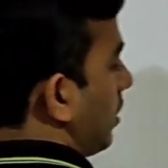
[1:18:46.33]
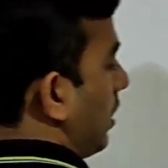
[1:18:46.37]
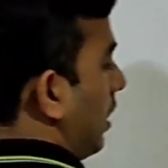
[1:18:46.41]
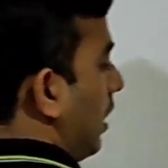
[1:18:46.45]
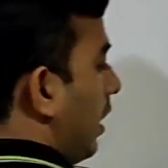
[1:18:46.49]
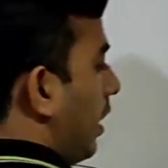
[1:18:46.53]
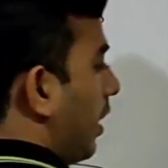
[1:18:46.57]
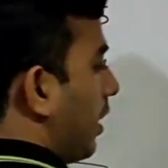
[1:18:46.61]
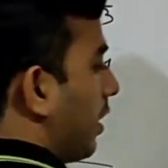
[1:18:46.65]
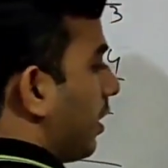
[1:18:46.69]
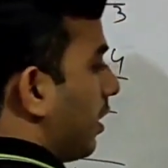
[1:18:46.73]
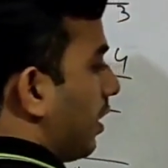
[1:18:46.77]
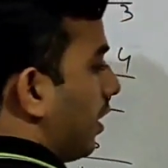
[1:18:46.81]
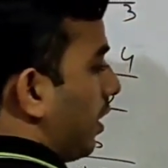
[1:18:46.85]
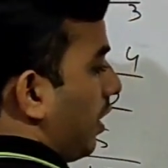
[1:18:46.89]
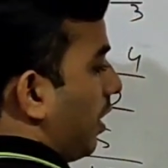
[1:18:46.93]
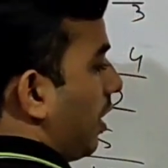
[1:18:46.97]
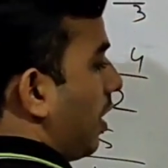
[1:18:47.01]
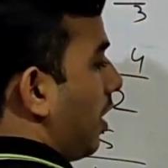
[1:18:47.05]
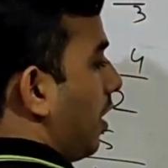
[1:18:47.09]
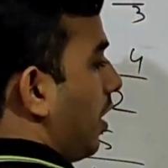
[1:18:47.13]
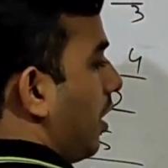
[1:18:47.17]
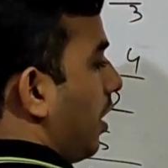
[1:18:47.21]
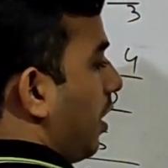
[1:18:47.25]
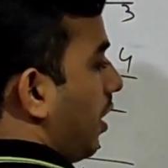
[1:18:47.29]
Clear?
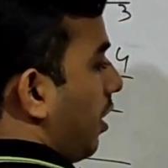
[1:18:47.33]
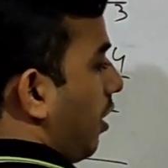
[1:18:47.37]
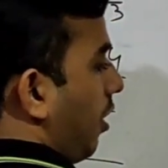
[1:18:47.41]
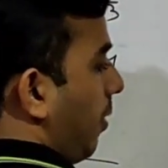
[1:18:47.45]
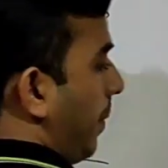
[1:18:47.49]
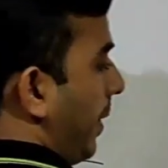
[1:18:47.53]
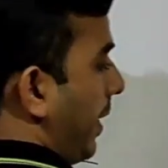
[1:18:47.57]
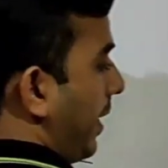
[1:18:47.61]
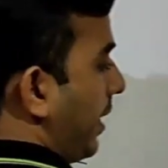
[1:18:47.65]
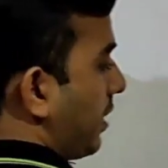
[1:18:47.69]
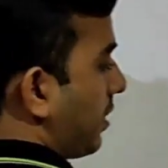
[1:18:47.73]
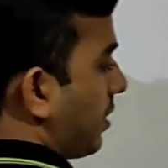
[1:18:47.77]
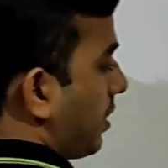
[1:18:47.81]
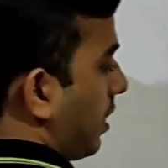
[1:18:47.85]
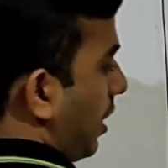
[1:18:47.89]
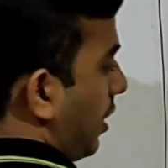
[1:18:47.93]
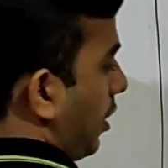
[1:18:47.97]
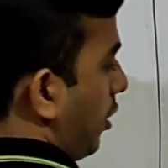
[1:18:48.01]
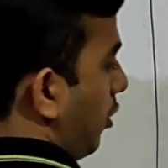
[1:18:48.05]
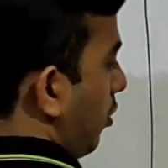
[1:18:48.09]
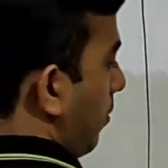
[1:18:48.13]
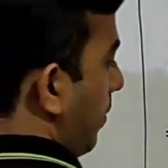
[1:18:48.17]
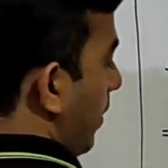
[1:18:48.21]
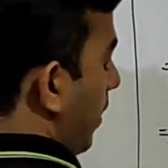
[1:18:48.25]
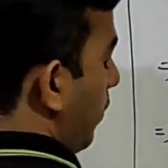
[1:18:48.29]
Now minus
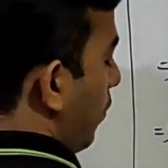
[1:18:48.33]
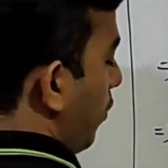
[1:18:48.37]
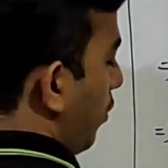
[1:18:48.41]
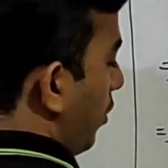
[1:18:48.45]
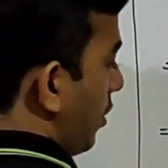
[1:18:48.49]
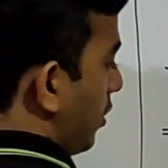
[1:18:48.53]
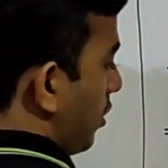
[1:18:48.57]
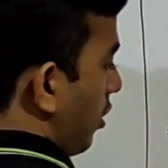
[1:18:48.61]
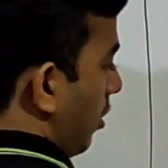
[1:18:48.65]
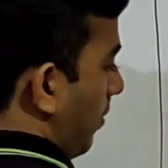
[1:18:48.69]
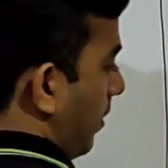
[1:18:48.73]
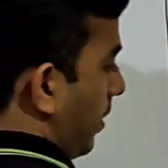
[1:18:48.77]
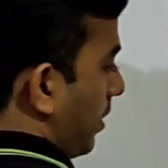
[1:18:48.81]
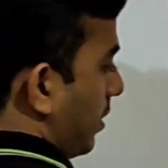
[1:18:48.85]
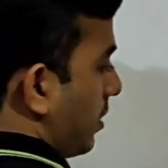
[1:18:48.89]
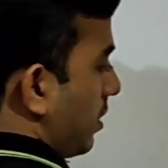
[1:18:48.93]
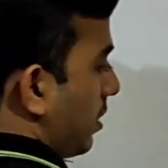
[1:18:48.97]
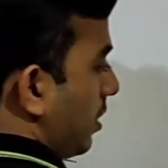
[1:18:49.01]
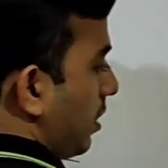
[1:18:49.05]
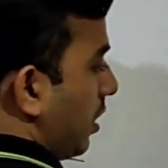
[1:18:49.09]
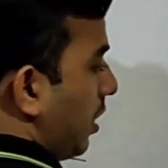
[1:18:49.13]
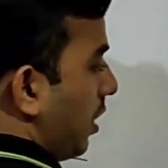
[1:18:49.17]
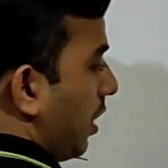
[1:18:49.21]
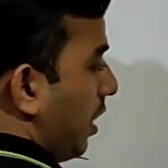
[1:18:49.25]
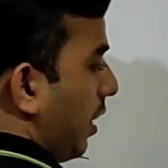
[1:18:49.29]
32 by 4 is how much?